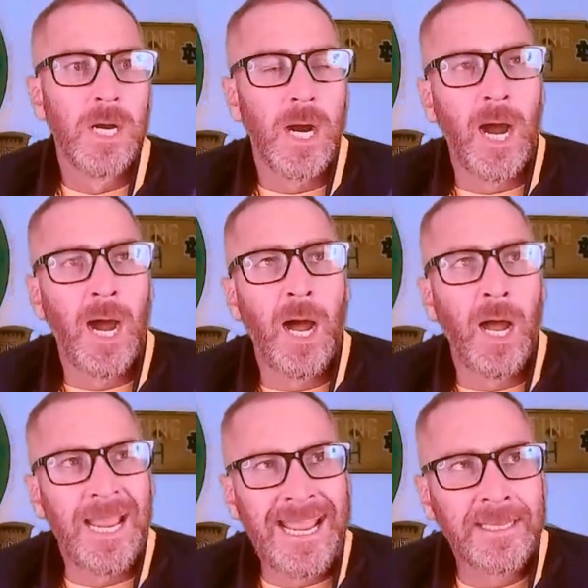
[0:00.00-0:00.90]

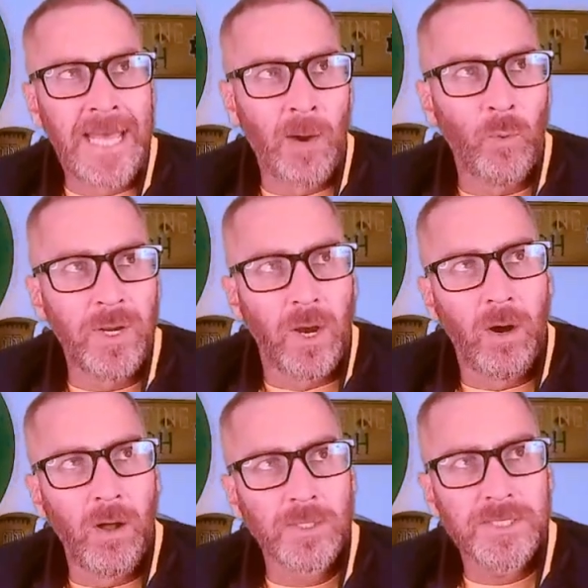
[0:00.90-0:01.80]
And that would
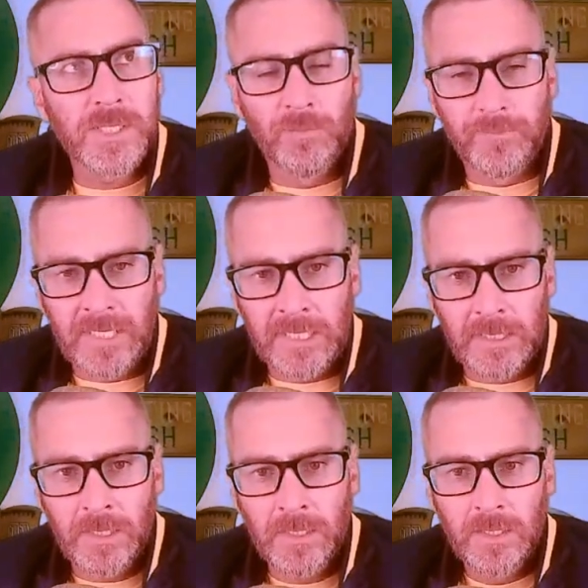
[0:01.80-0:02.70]
also
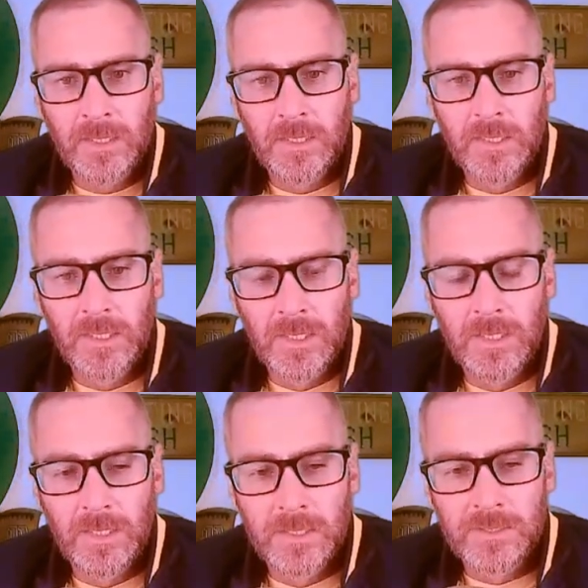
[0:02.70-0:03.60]
mean,
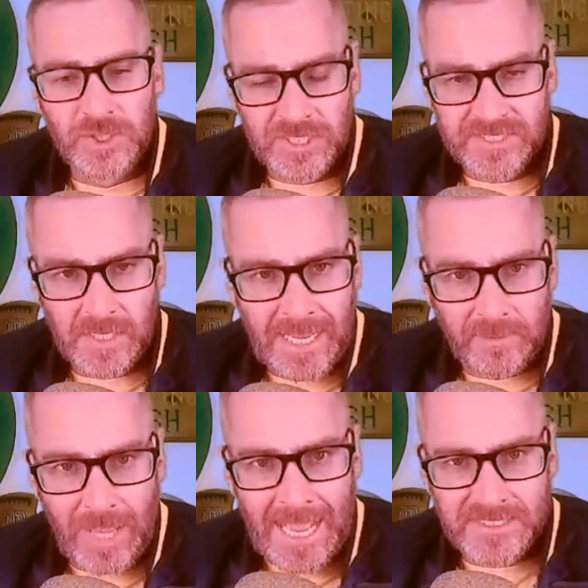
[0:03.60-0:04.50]
just like
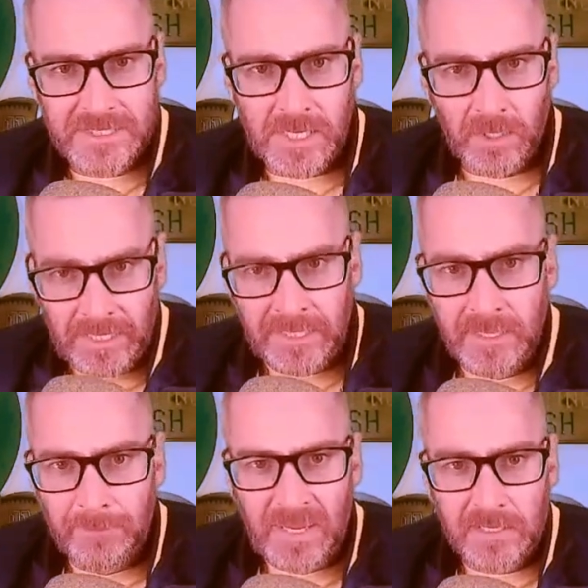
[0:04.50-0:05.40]
last year, in the
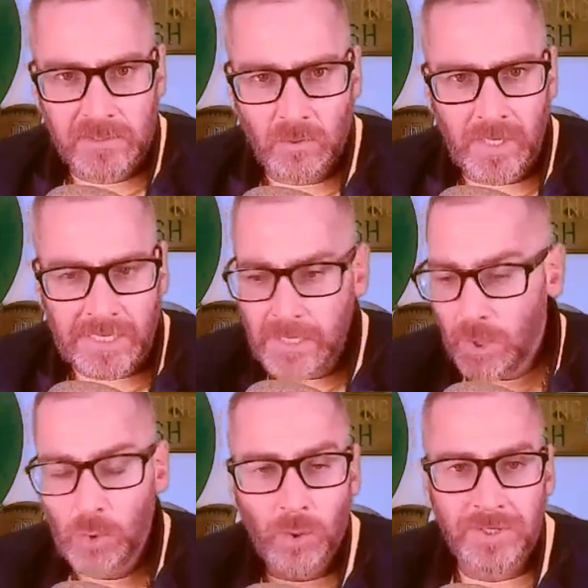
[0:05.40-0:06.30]
Big Three,
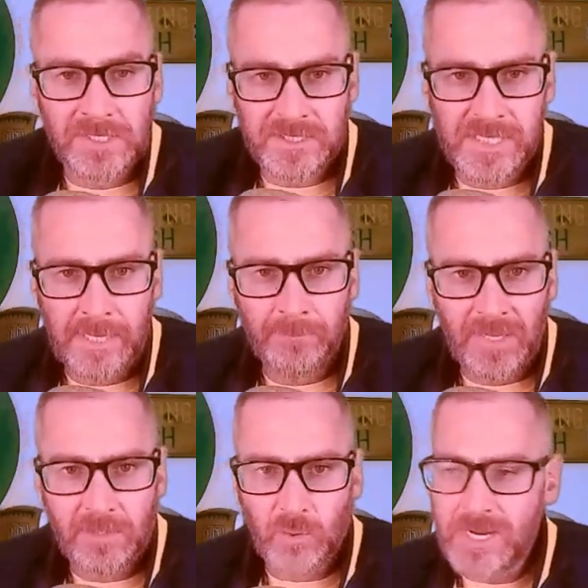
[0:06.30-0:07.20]
who are the same
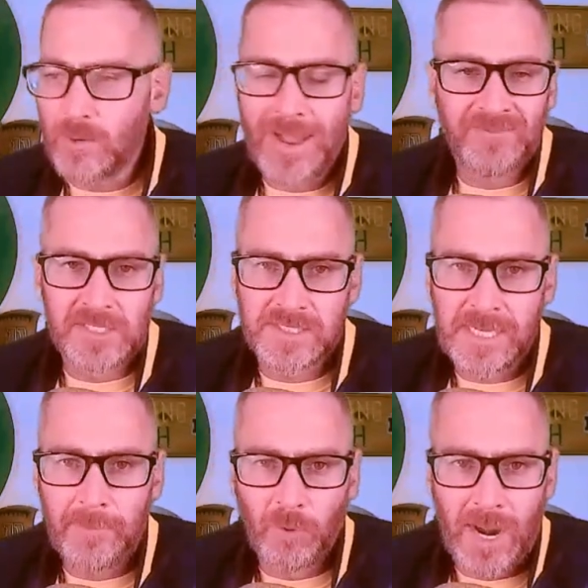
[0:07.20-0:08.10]
Big Three, you have the
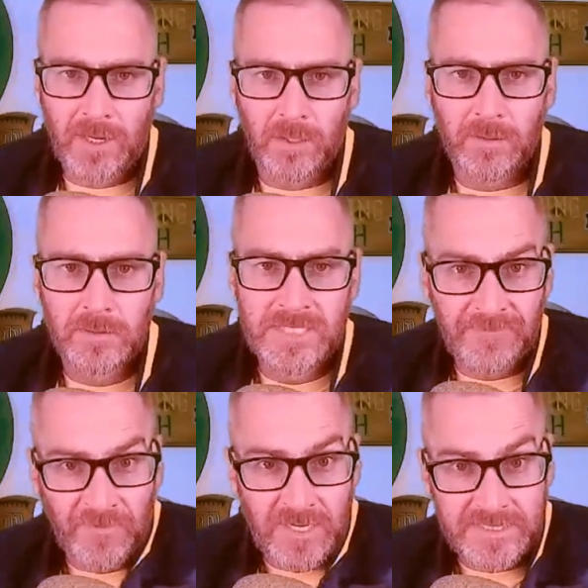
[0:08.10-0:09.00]
same record.
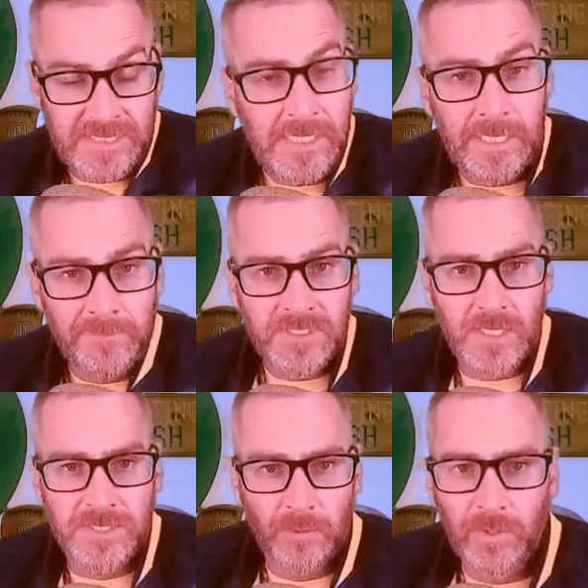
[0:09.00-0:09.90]
Different teams,
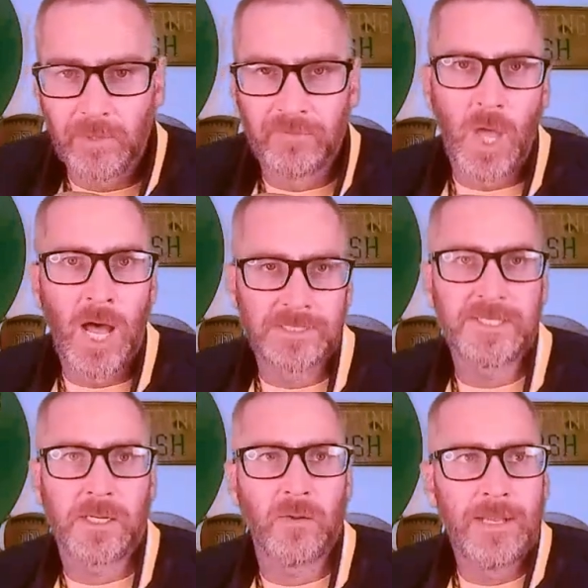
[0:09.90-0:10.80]
because you will have lost
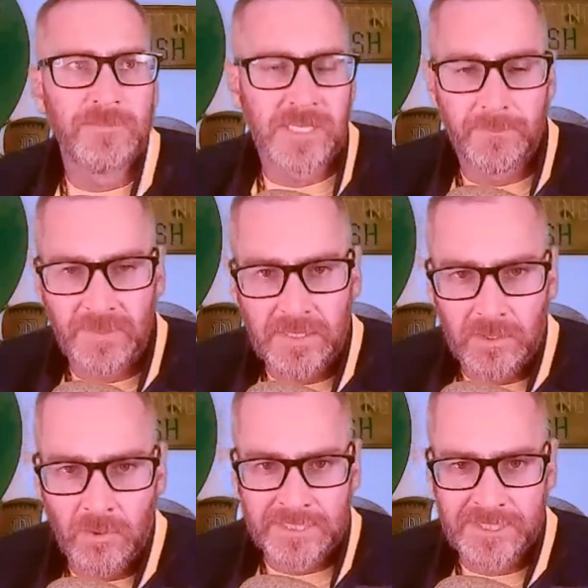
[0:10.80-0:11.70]
to Clemson and beat
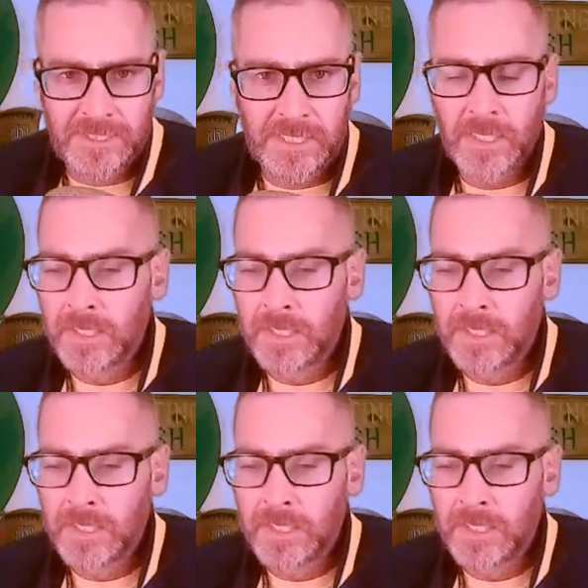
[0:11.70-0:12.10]
USC.